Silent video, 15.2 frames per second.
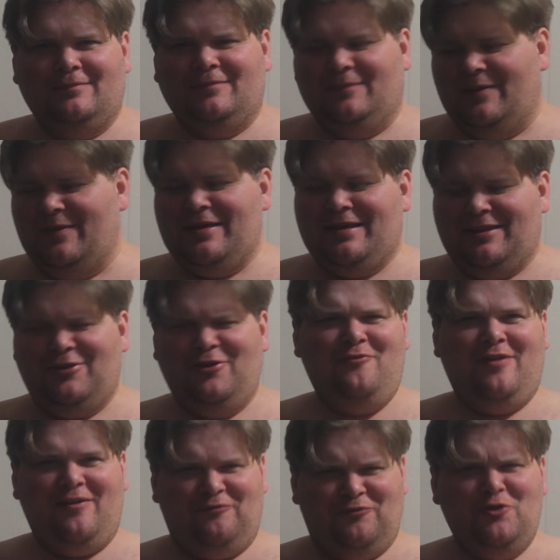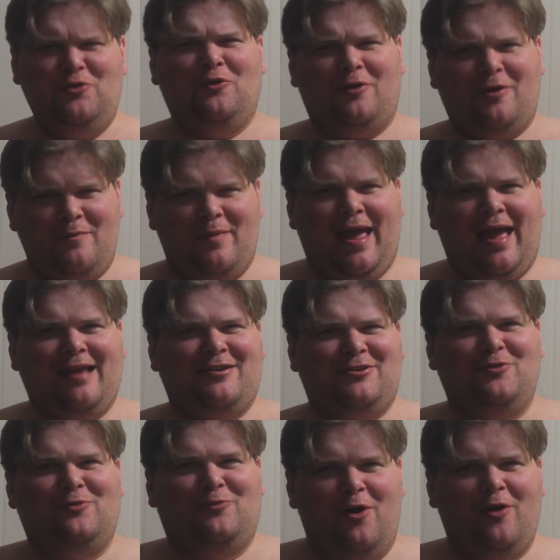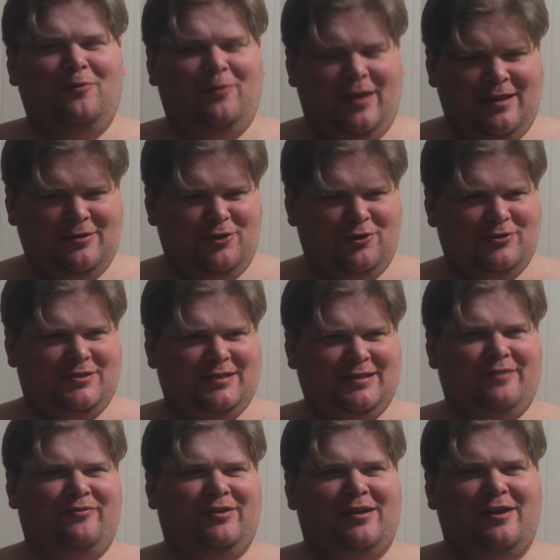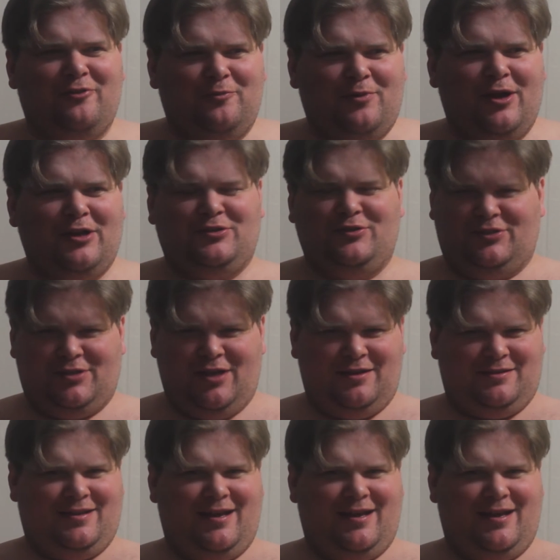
I mean, if you were a man and your significant other brought you socks,